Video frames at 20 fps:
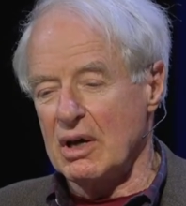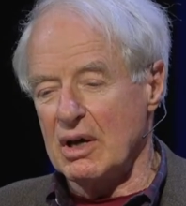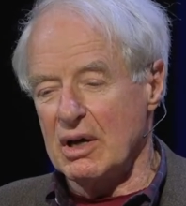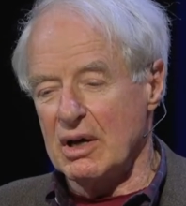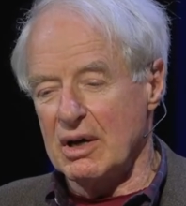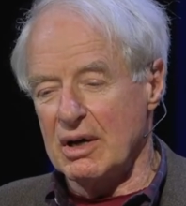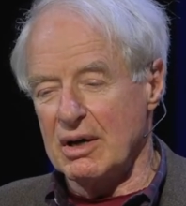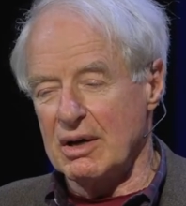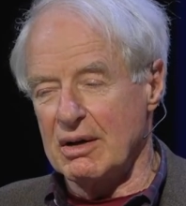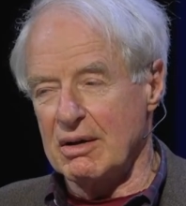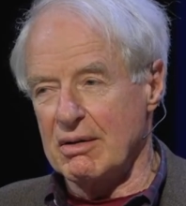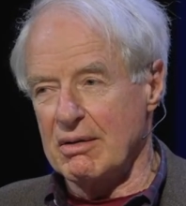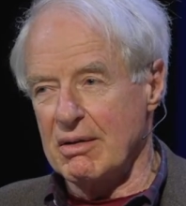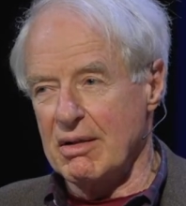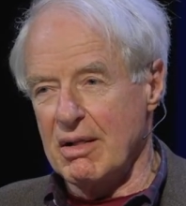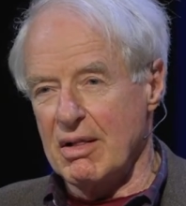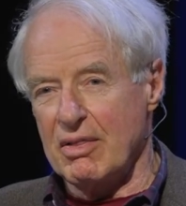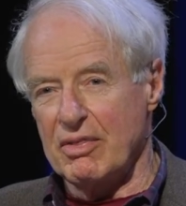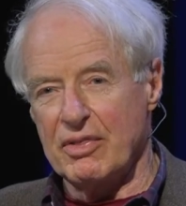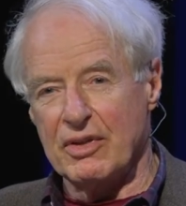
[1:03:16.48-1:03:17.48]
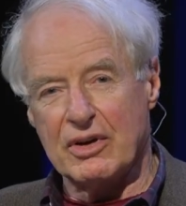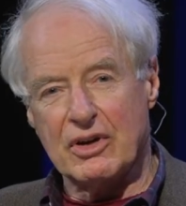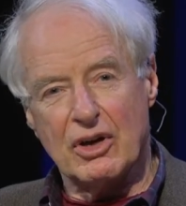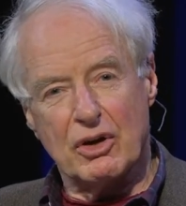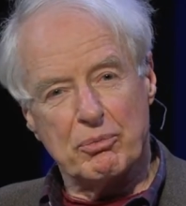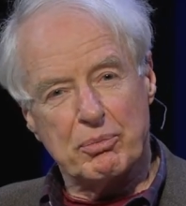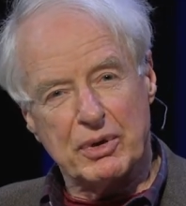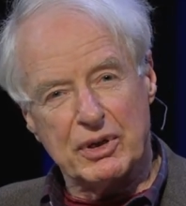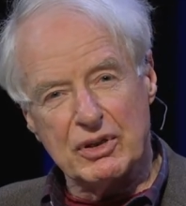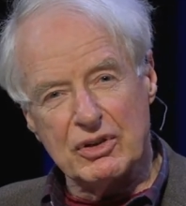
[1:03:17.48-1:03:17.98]
The
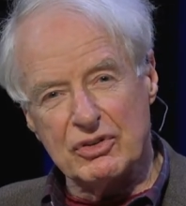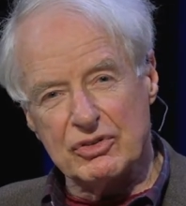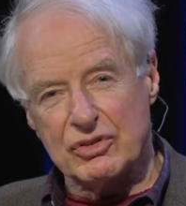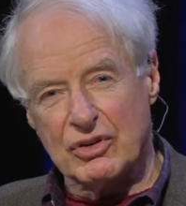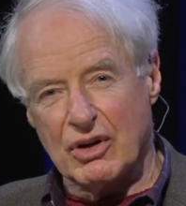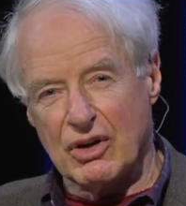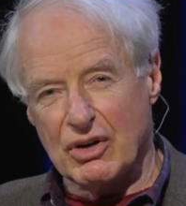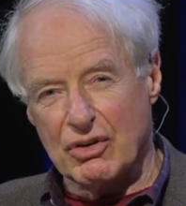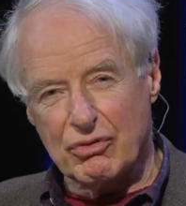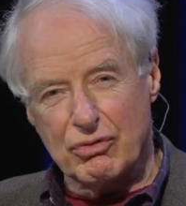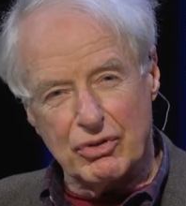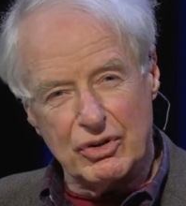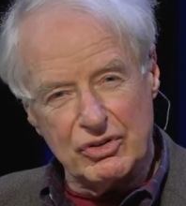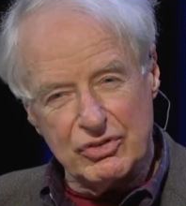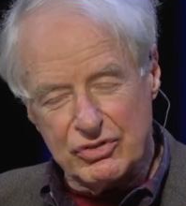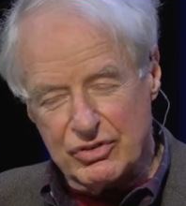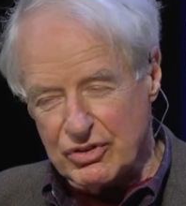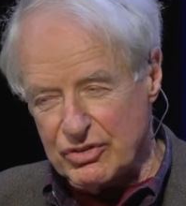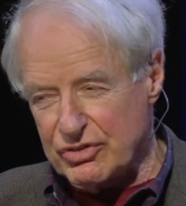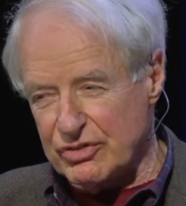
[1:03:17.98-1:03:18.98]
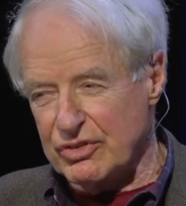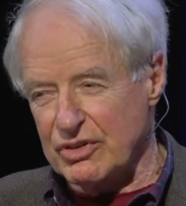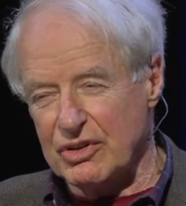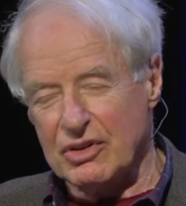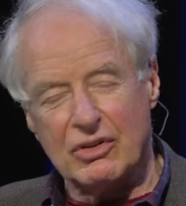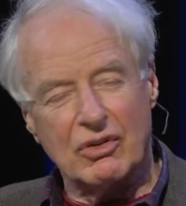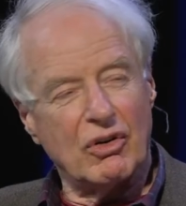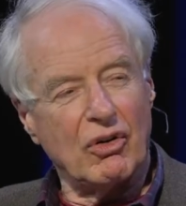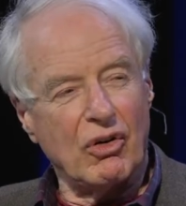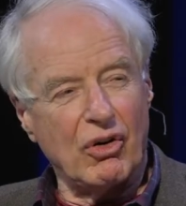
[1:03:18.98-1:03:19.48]
companies are
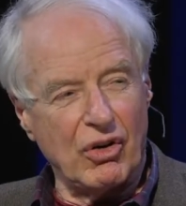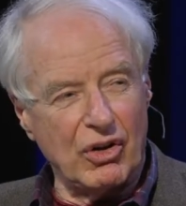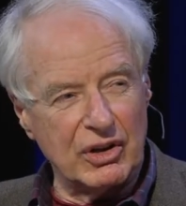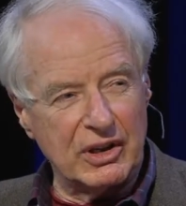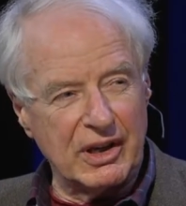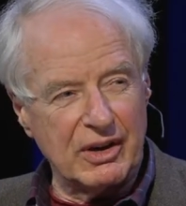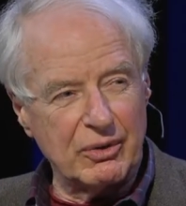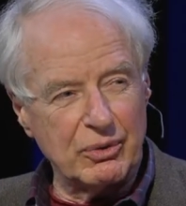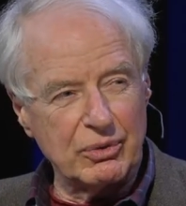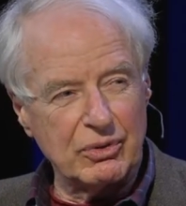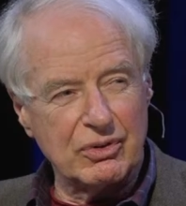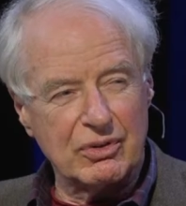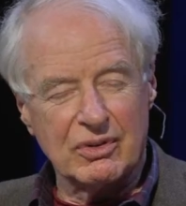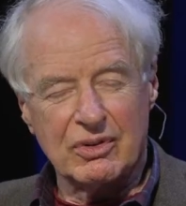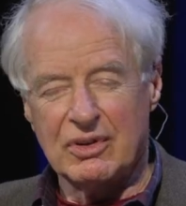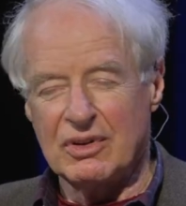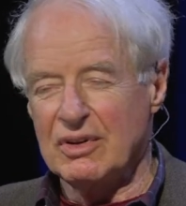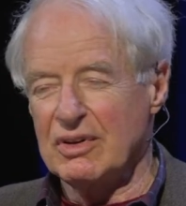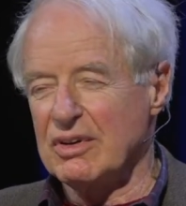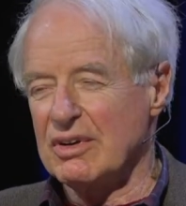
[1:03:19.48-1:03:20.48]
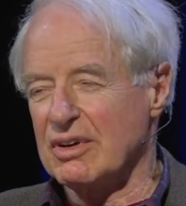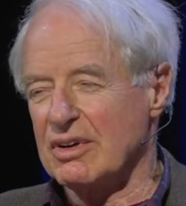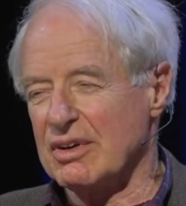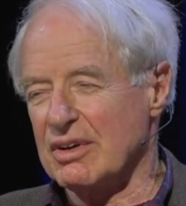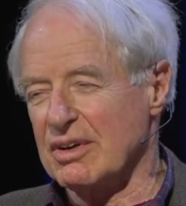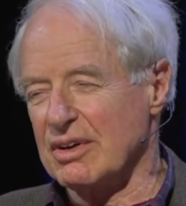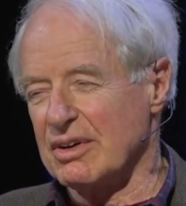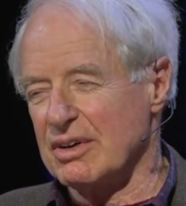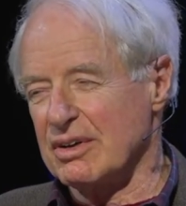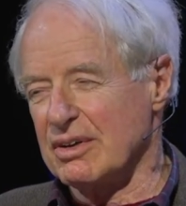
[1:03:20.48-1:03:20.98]
resisting all
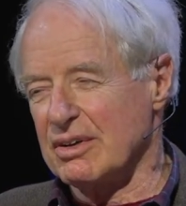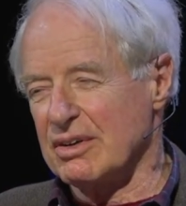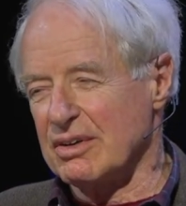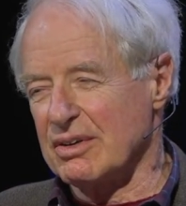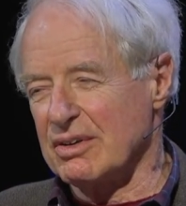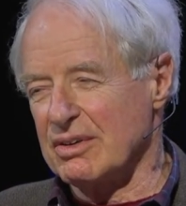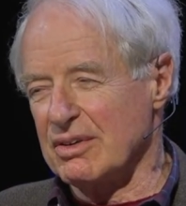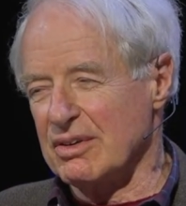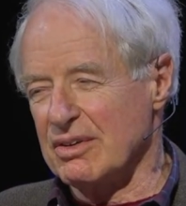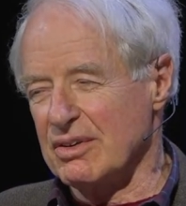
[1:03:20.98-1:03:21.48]
out.